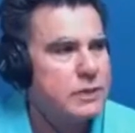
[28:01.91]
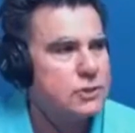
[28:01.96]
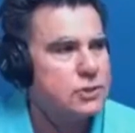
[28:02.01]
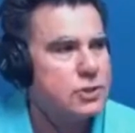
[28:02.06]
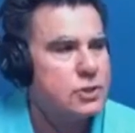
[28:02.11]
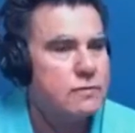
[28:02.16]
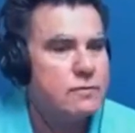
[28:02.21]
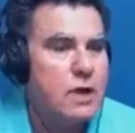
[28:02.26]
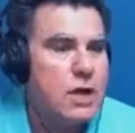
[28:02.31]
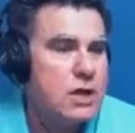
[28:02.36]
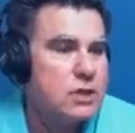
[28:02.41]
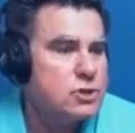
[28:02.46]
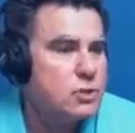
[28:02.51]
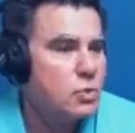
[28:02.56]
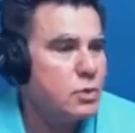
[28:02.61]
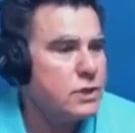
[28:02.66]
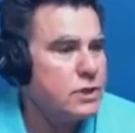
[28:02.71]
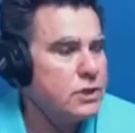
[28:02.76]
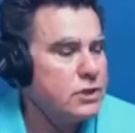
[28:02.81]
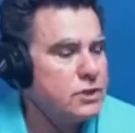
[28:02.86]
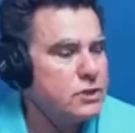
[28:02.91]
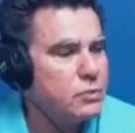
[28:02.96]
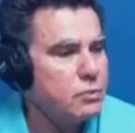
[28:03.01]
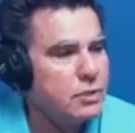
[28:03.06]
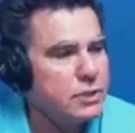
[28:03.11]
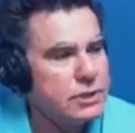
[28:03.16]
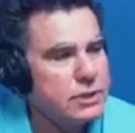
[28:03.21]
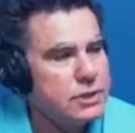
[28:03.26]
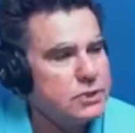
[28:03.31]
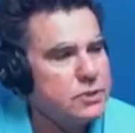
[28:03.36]
served. So what do
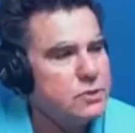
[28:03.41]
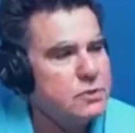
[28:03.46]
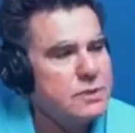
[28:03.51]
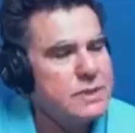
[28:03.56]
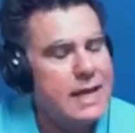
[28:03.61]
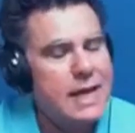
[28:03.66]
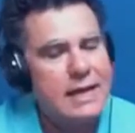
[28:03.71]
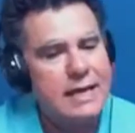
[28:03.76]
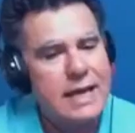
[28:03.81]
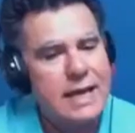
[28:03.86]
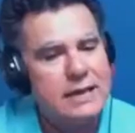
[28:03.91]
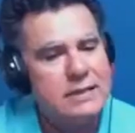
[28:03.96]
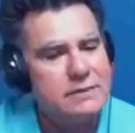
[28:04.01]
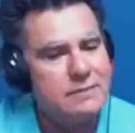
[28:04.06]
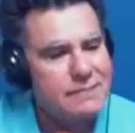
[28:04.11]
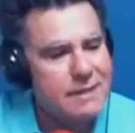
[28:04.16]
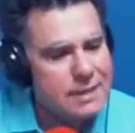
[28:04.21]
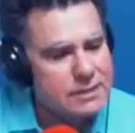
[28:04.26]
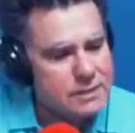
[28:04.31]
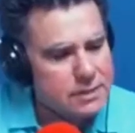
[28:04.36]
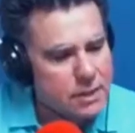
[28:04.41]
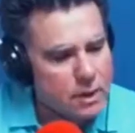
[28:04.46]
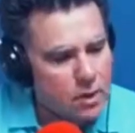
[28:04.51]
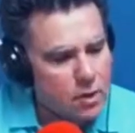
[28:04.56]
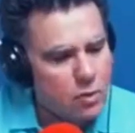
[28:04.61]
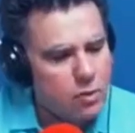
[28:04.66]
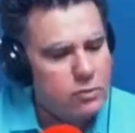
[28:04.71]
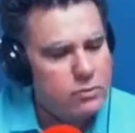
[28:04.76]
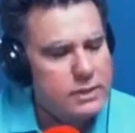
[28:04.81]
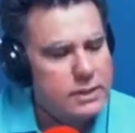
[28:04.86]
you do in that case if that's the
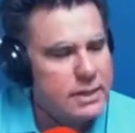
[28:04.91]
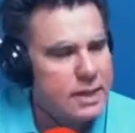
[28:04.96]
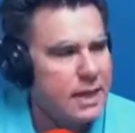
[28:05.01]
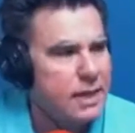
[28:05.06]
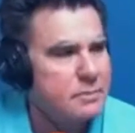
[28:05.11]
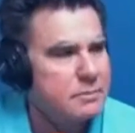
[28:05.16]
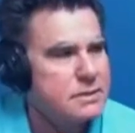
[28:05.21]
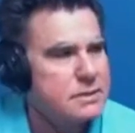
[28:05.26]
only game in